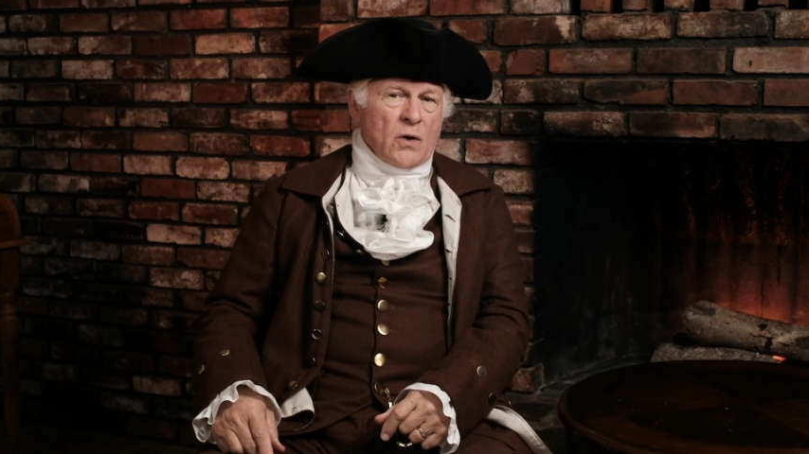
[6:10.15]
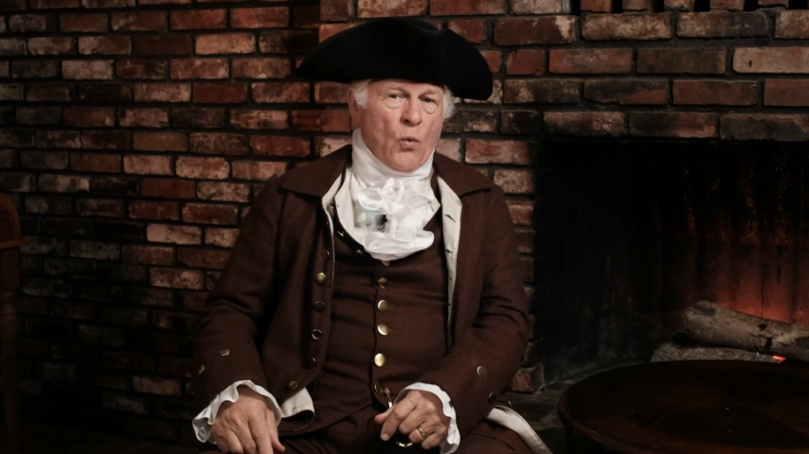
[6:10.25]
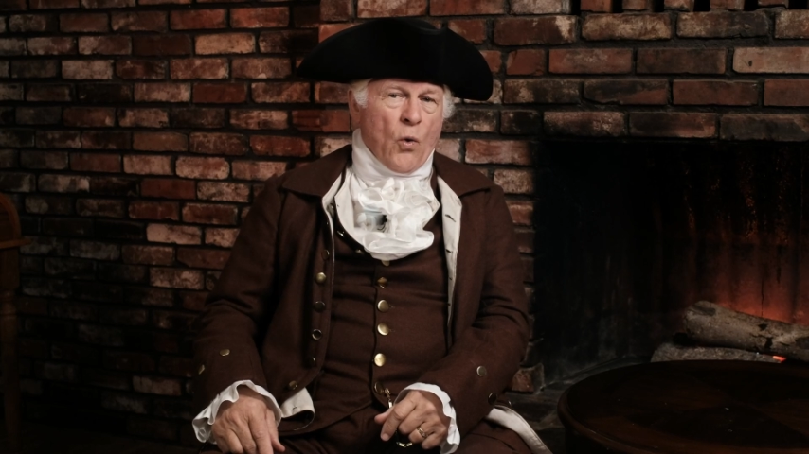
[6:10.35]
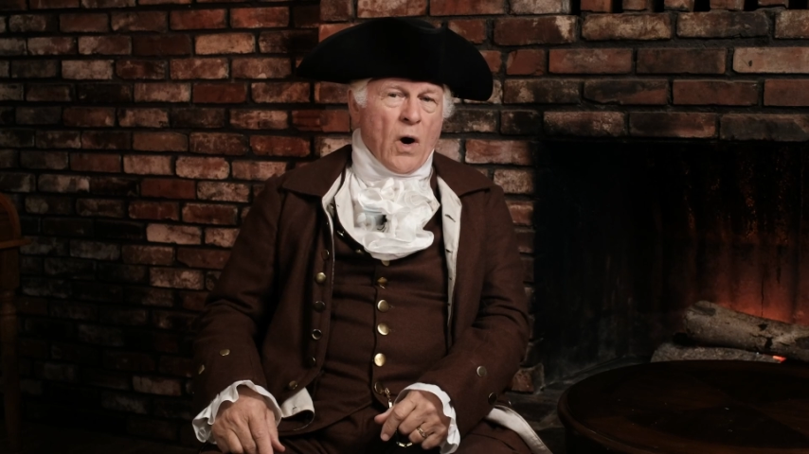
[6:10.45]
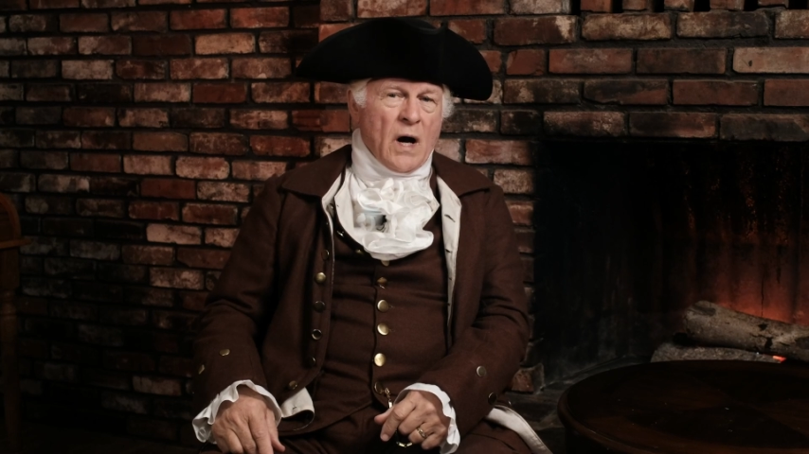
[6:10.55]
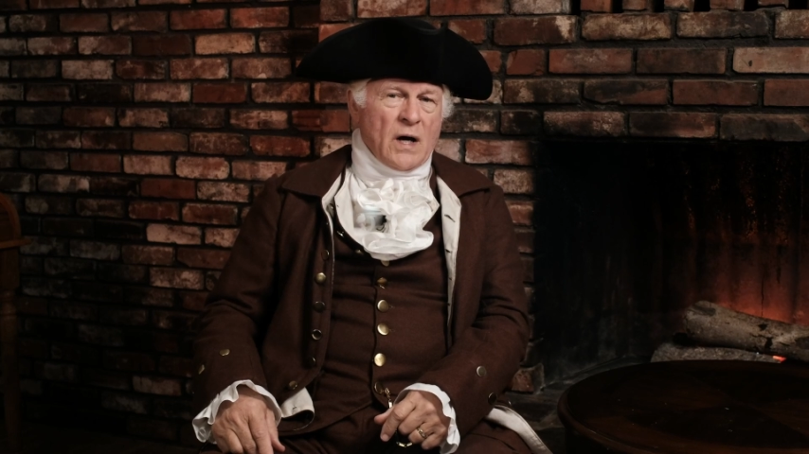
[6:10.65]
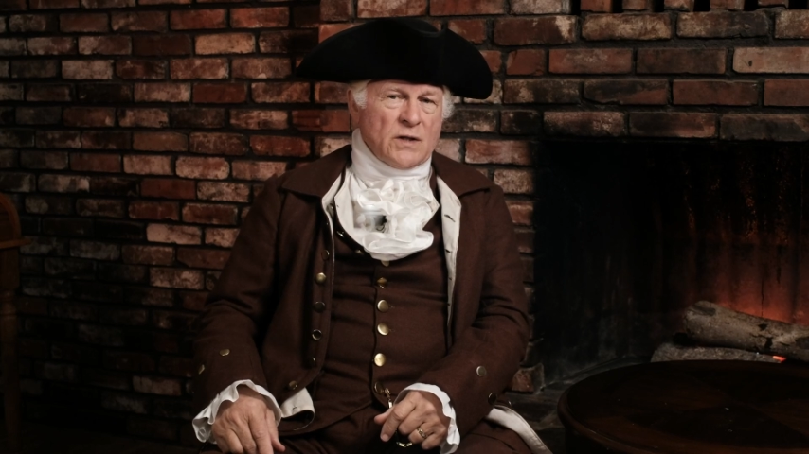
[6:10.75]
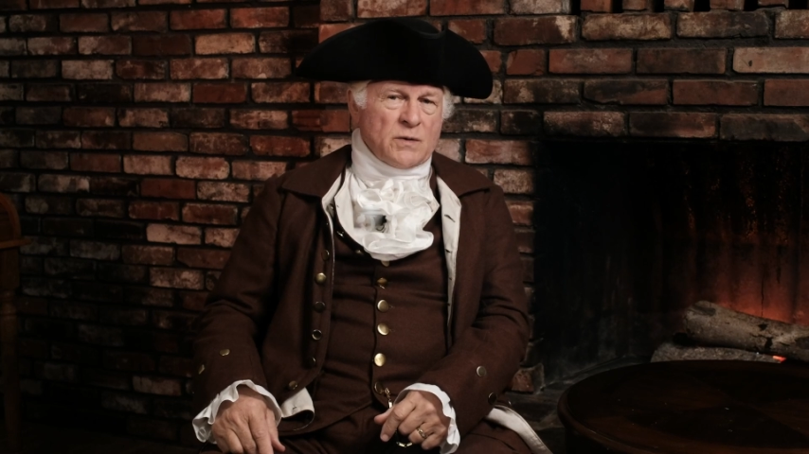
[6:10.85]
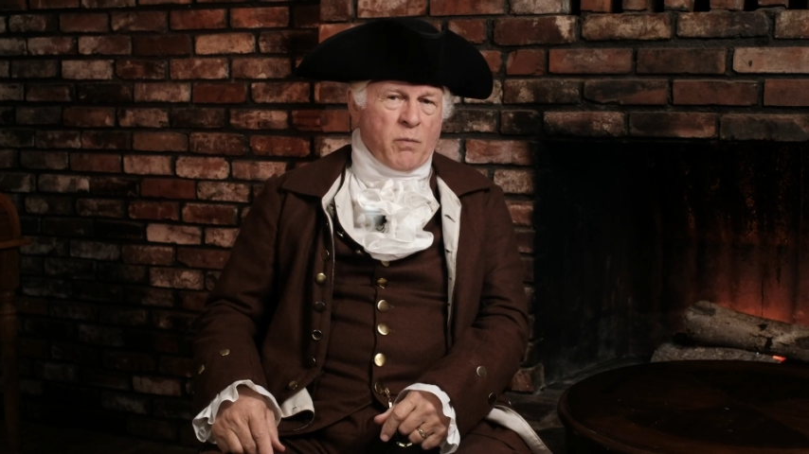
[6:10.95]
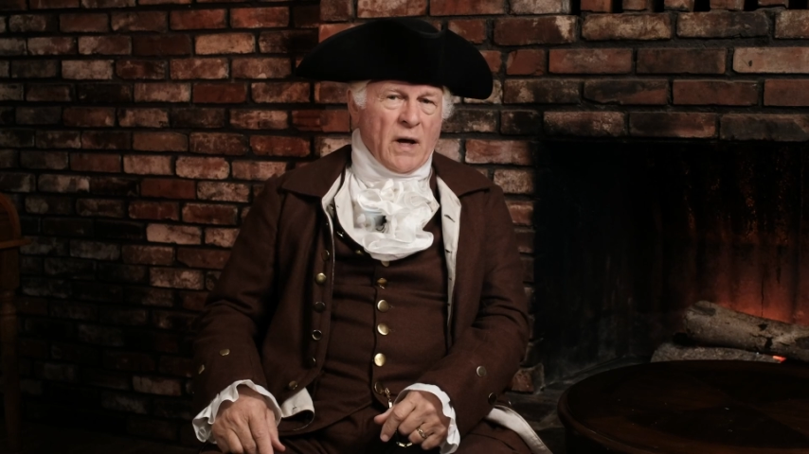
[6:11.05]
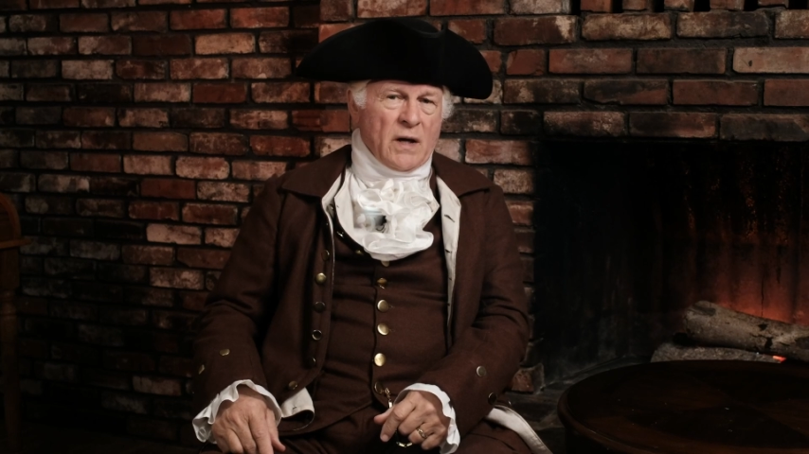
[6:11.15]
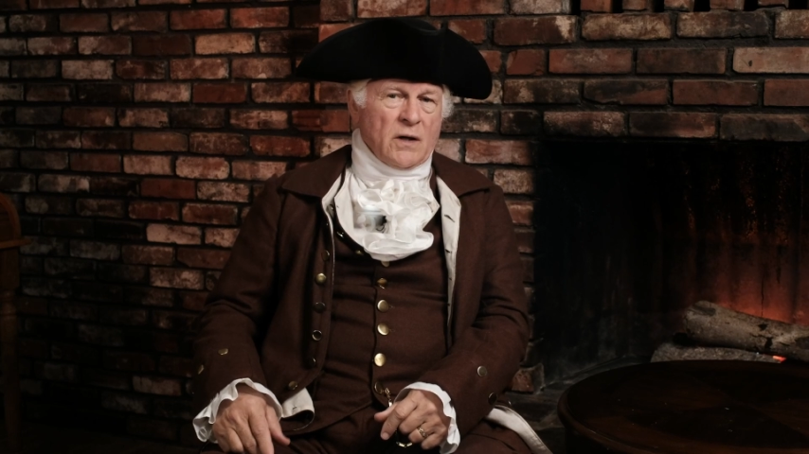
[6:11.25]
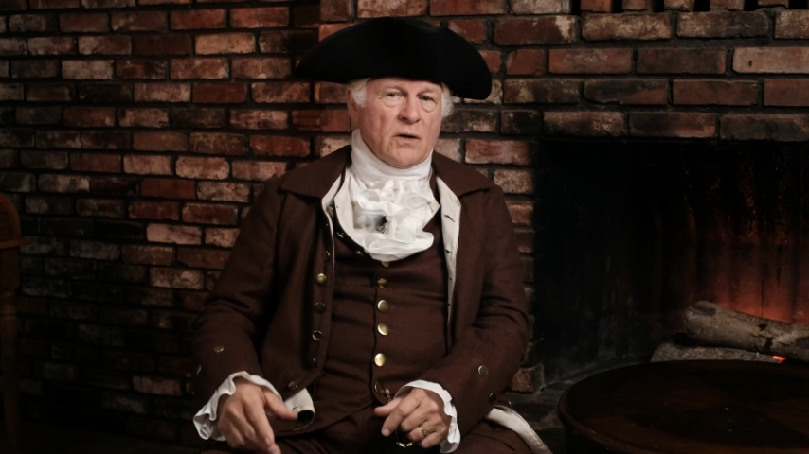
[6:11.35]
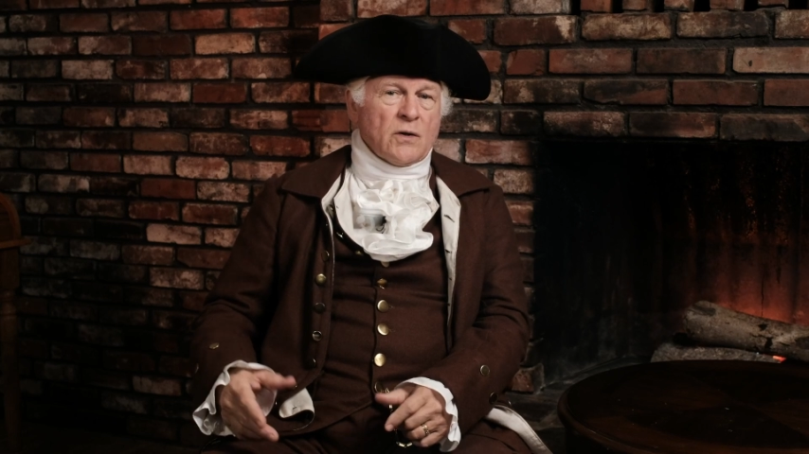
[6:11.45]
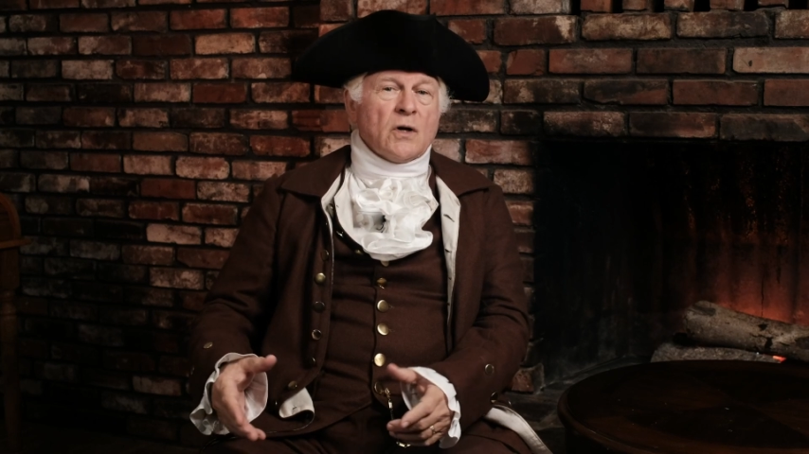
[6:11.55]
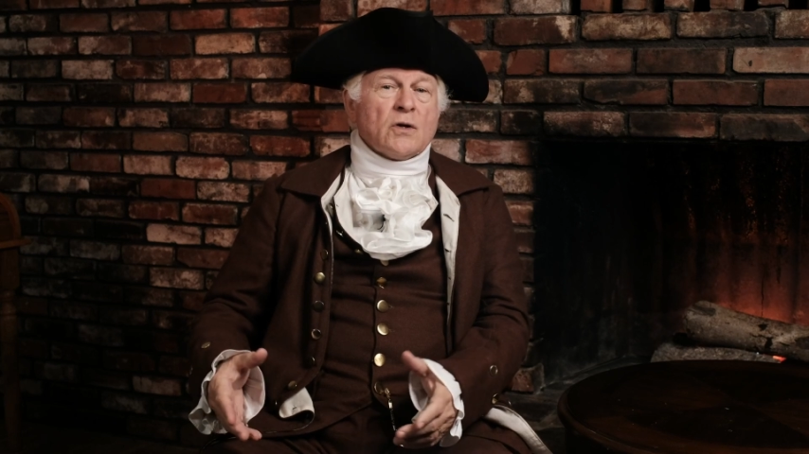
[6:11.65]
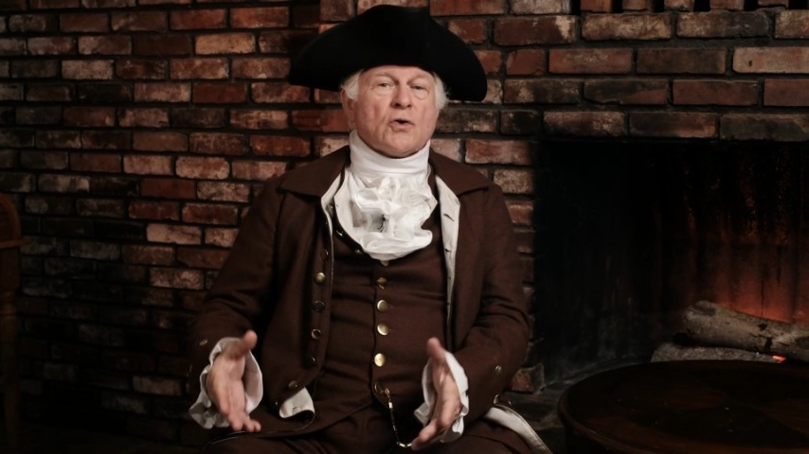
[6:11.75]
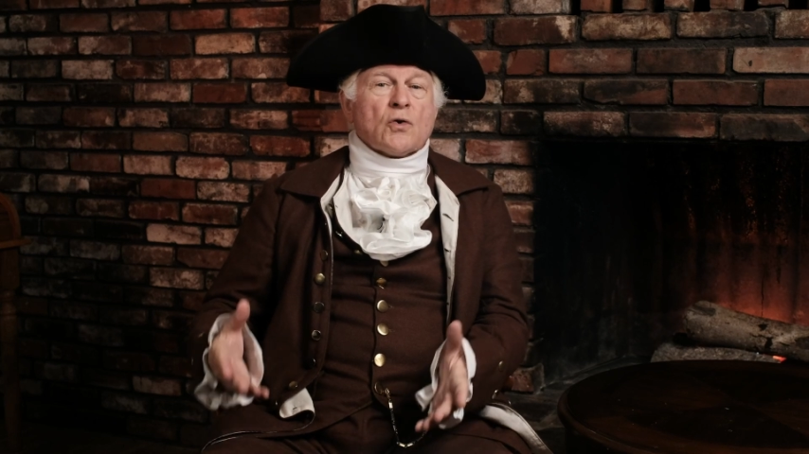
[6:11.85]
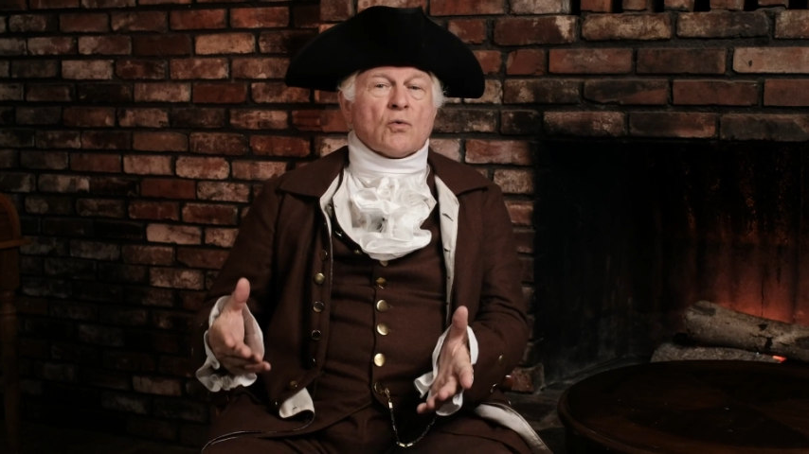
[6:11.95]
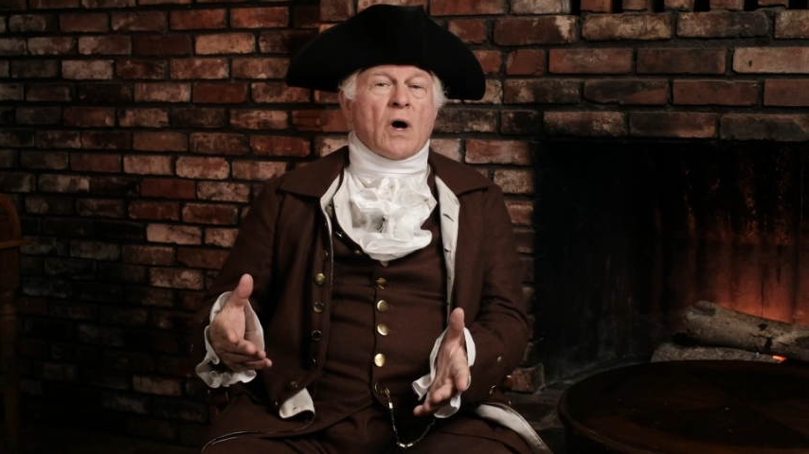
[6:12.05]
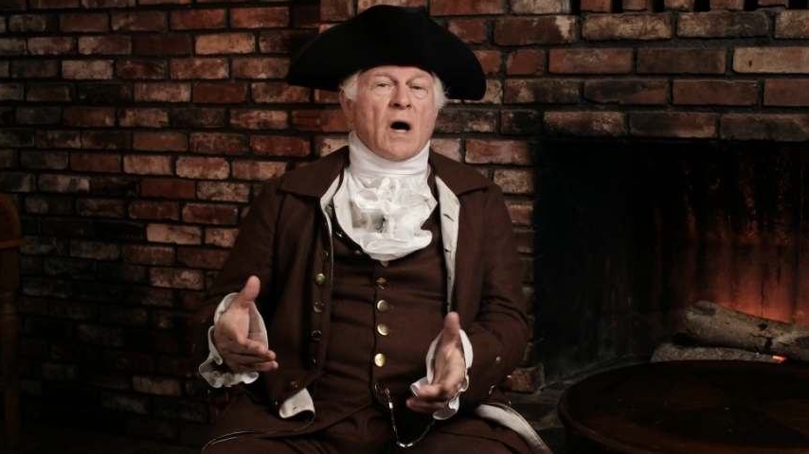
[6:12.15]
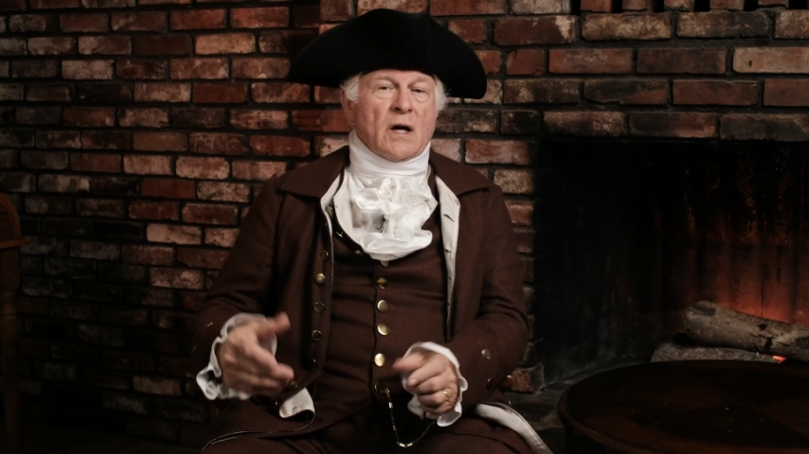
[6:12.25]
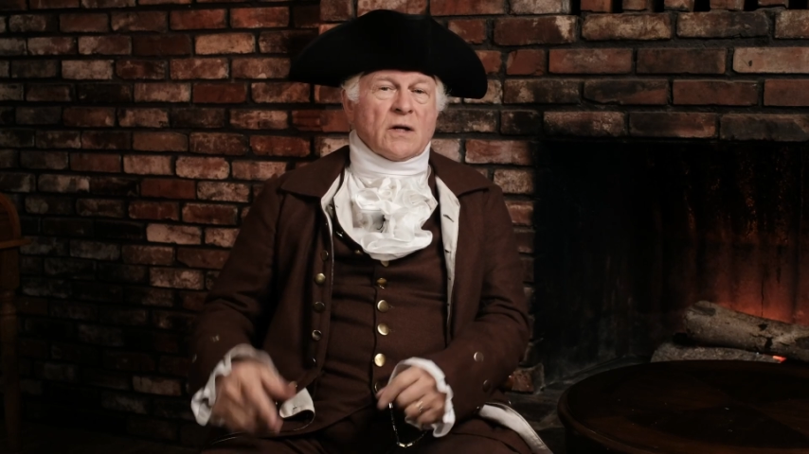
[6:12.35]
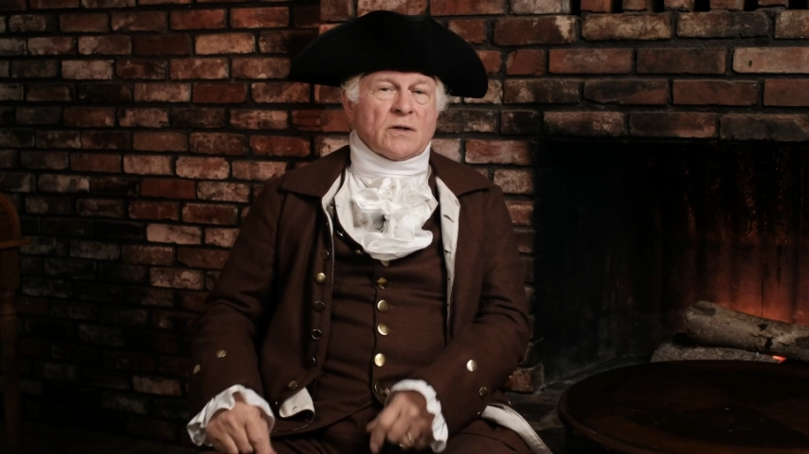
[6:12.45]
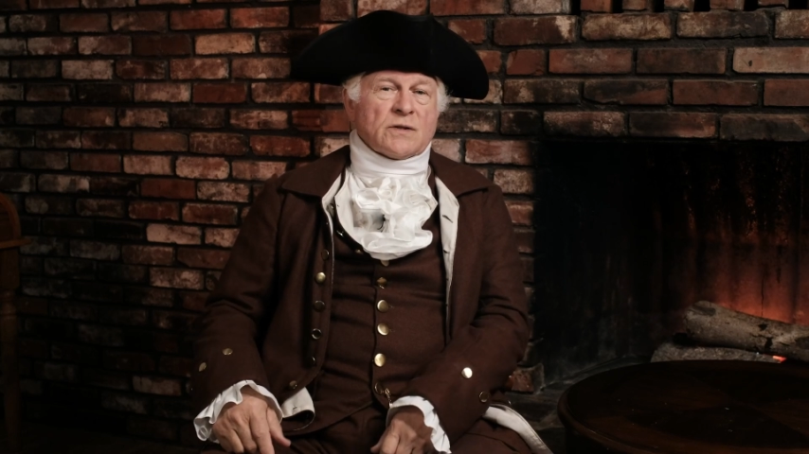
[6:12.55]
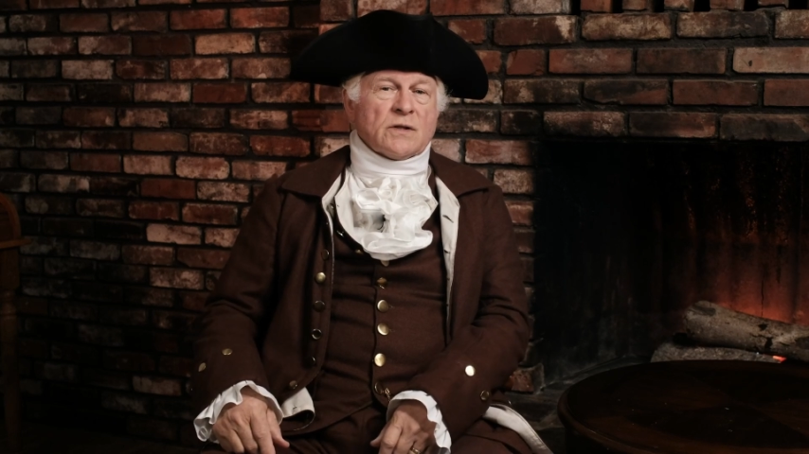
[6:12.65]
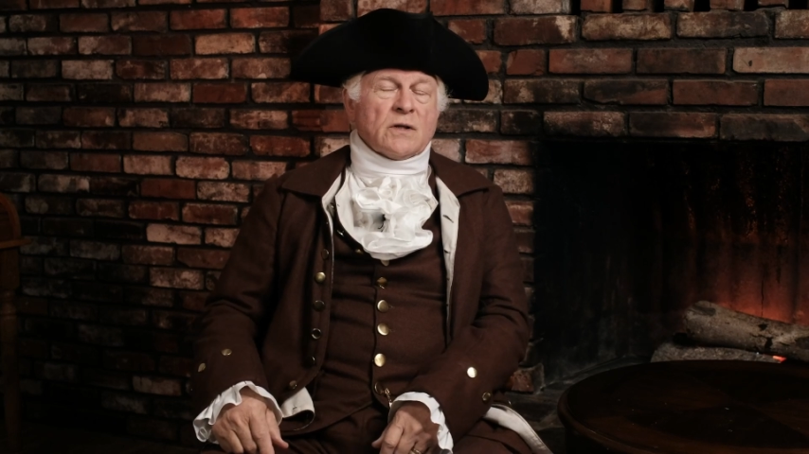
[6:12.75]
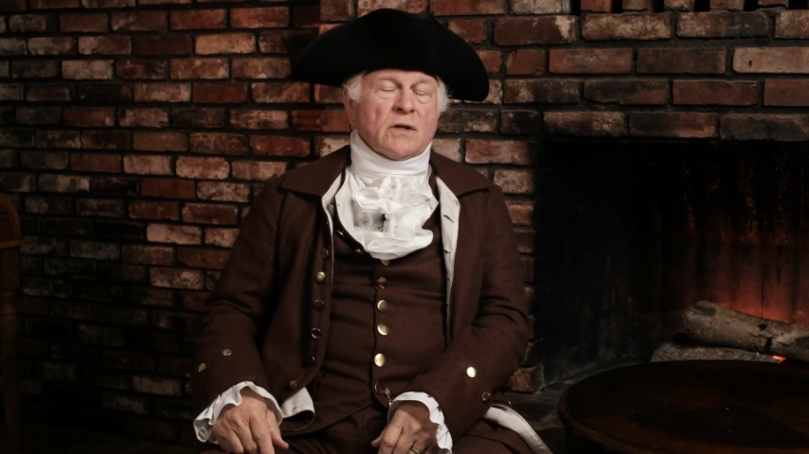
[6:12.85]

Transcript: and wise planning to rise